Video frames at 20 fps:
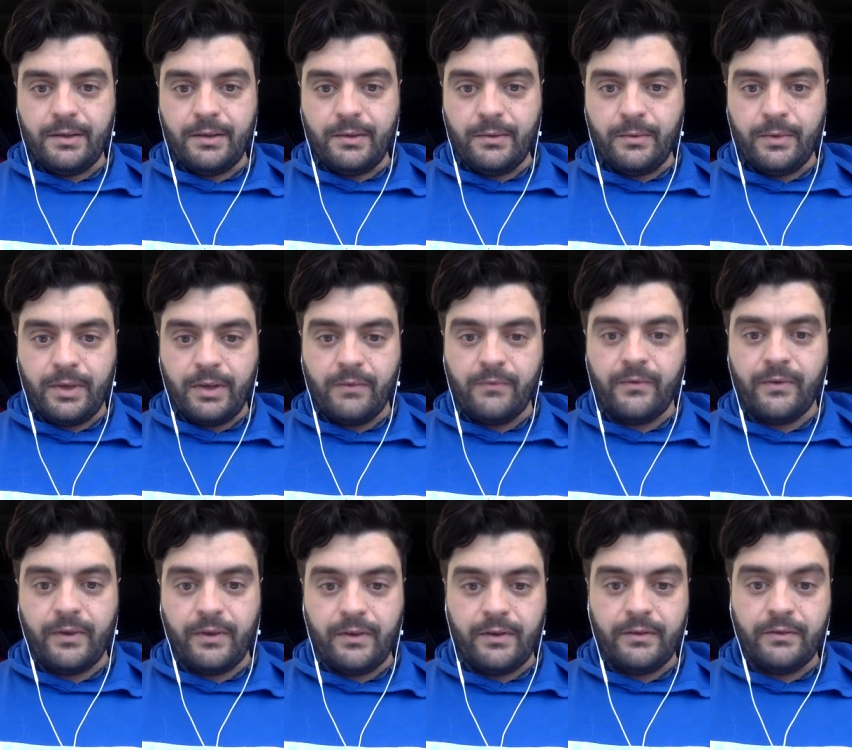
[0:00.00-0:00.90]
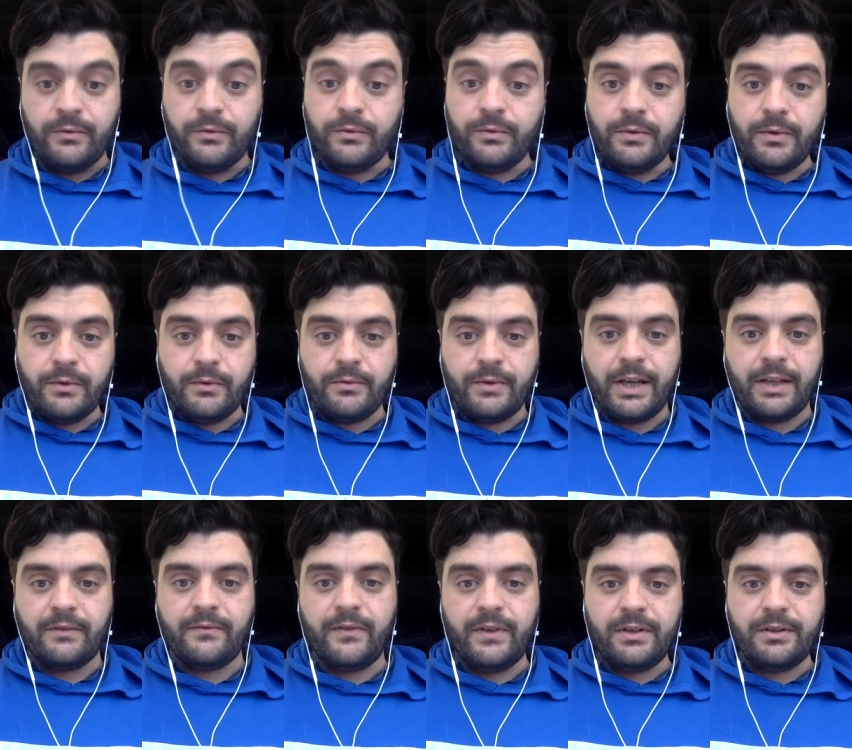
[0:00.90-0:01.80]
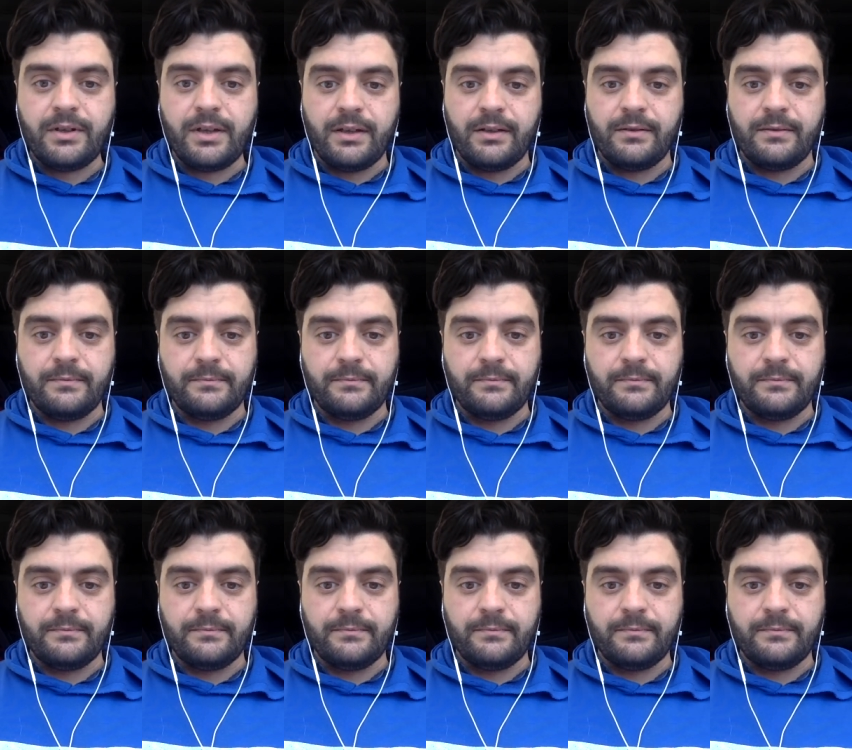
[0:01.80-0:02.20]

without further ado, Rand Fishkin.